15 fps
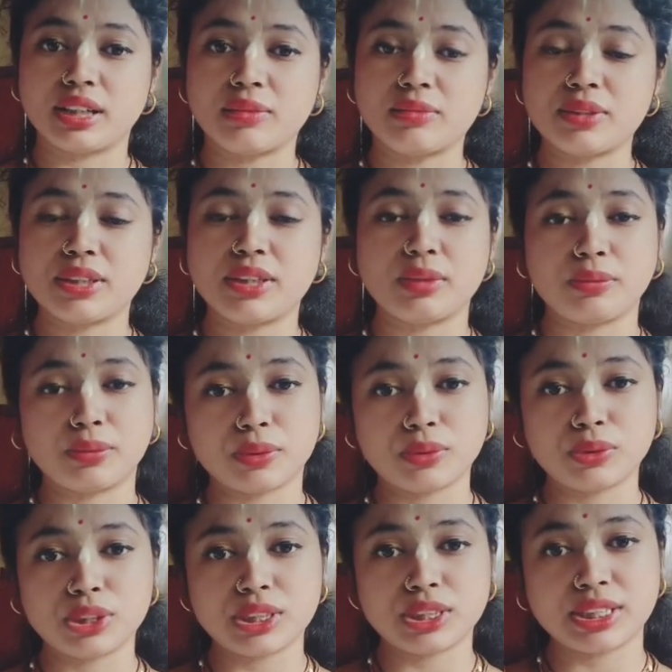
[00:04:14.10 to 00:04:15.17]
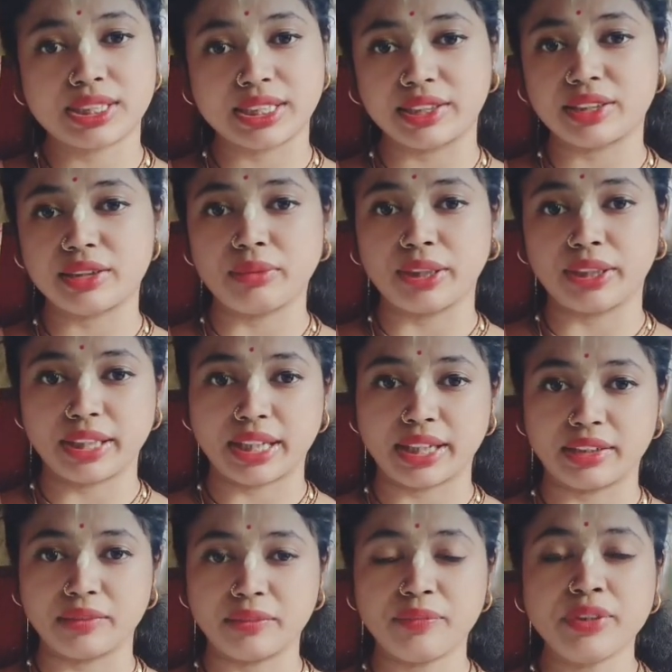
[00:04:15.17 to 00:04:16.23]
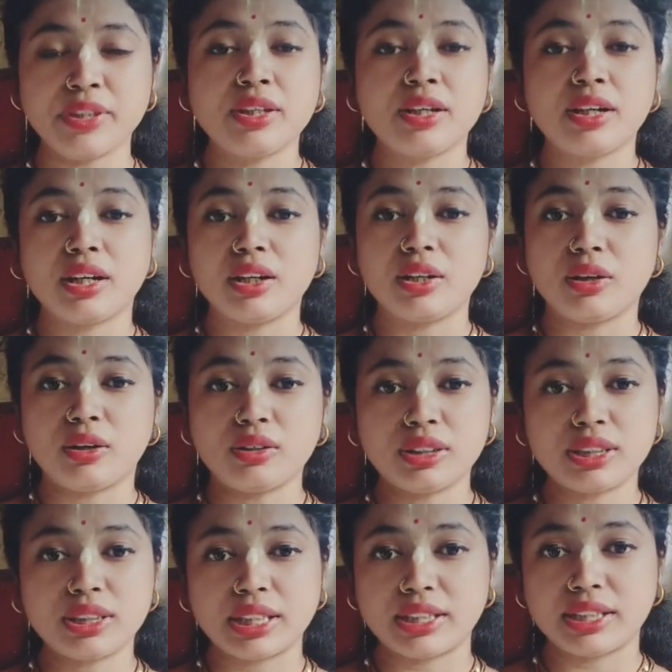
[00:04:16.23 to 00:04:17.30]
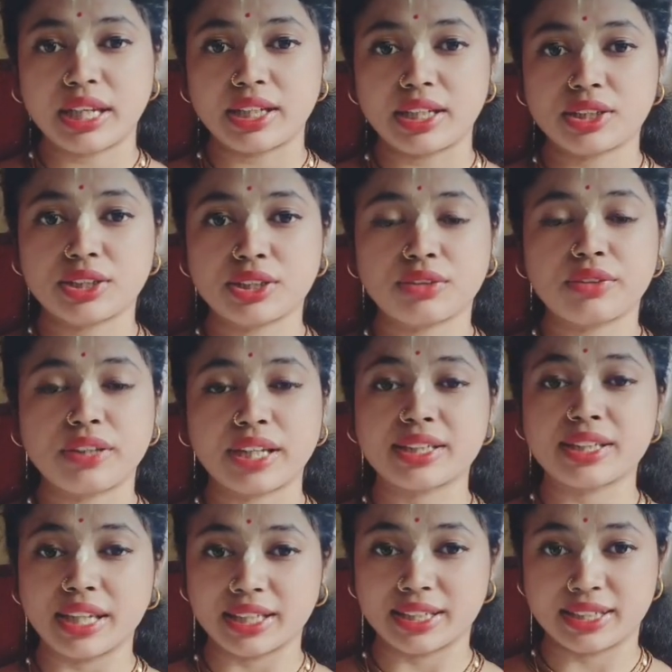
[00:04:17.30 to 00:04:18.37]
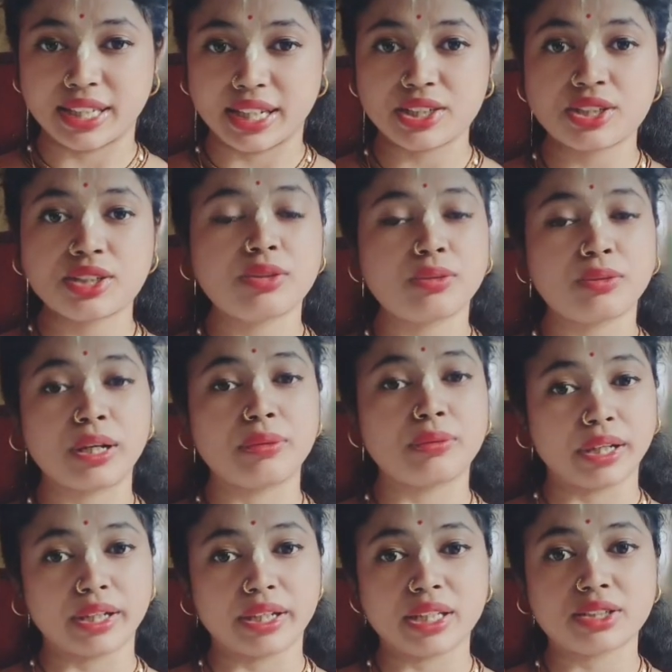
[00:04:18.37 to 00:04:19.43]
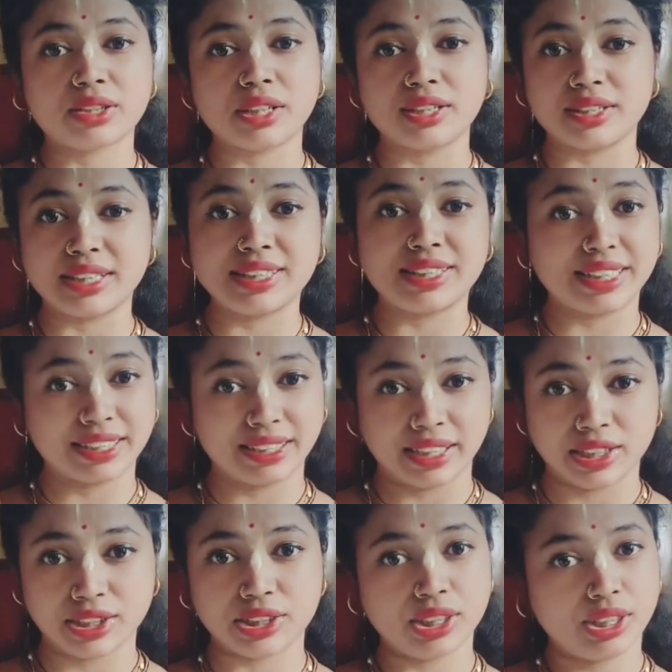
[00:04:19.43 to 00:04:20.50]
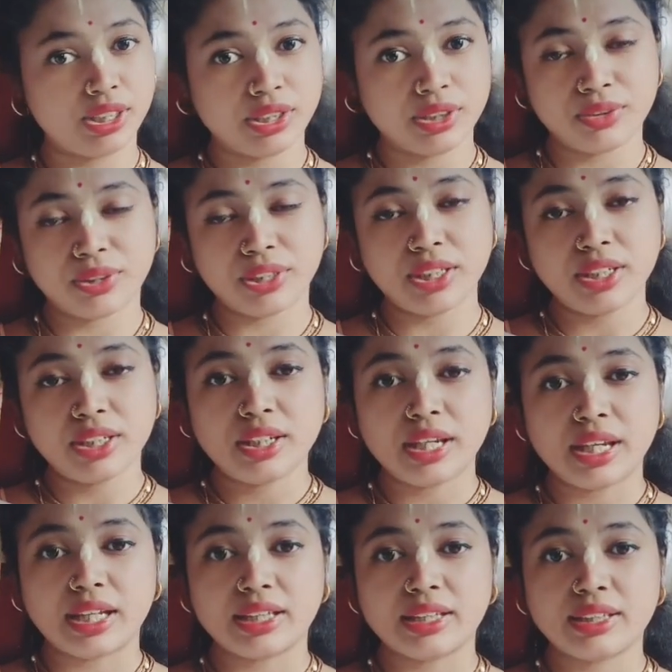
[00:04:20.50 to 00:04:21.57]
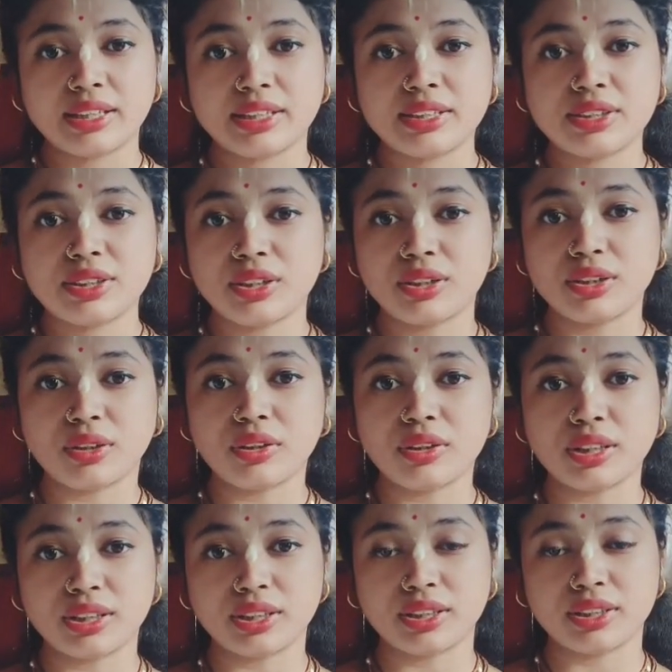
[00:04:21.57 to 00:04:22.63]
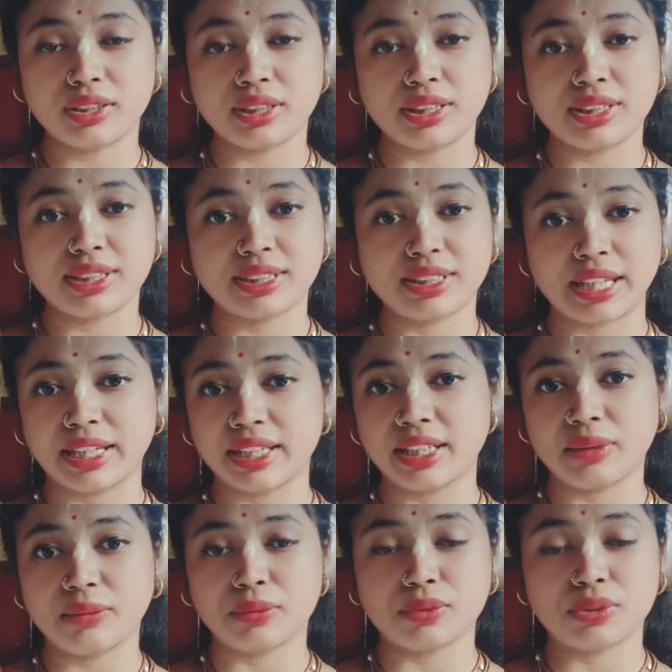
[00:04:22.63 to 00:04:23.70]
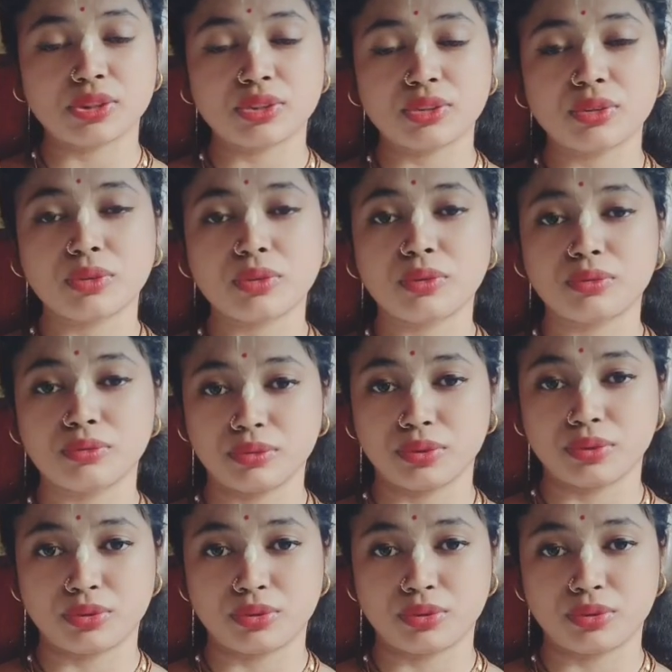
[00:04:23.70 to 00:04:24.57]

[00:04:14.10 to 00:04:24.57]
comes and approaches the central metal atom along the direction of x dash, y dash, and z dash. Okay, and it is not it is directly approaching, so